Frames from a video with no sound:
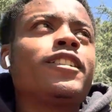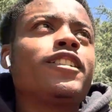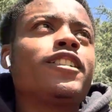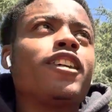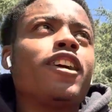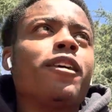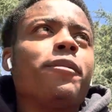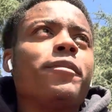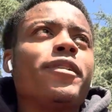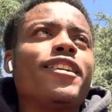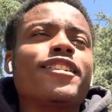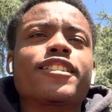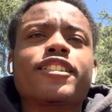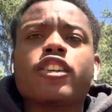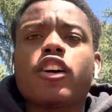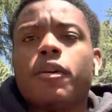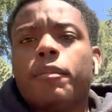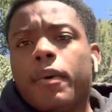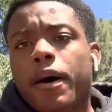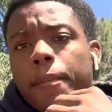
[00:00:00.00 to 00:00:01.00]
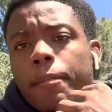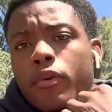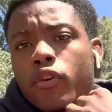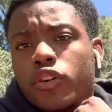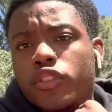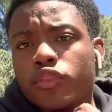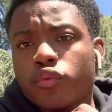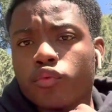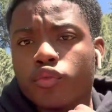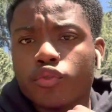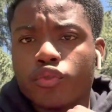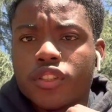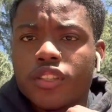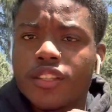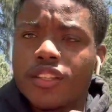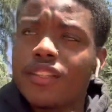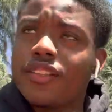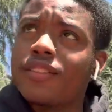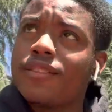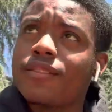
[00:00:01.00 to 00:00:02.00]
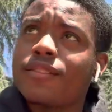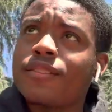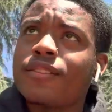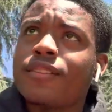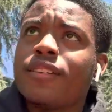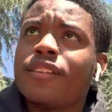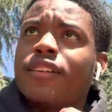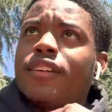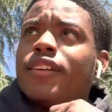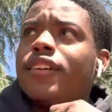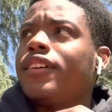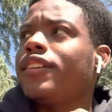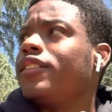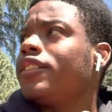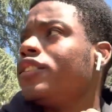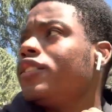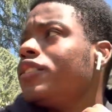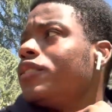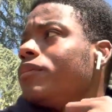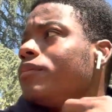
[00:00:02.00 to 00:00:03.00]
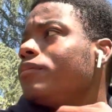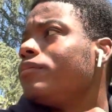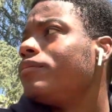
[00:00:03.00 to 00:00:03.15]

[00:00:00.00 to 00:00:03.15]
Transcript: Y'all may have saw my morning routine, you know.